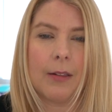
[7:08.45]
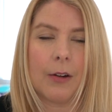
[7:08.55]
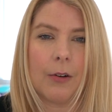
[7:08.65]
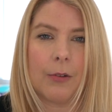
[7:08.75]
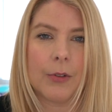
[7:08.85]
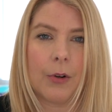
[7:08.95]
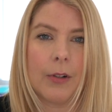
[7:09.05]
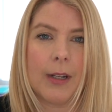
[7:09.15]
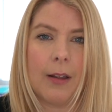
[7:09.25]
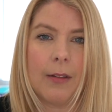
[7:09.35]
those
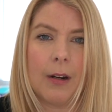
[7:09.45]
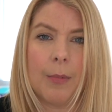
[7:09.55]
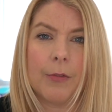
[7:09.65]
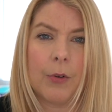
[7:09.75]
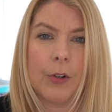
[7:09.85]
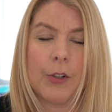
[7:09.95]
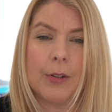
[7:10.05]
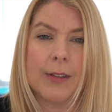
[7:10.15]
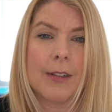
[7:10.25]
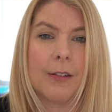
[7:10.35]
are down there, but of course you
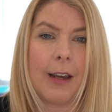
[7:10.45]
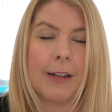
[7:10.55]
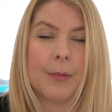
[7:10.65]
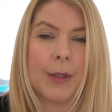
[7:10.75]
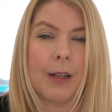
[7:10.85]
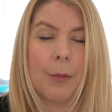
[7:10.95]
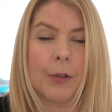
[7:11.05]
can still ask me.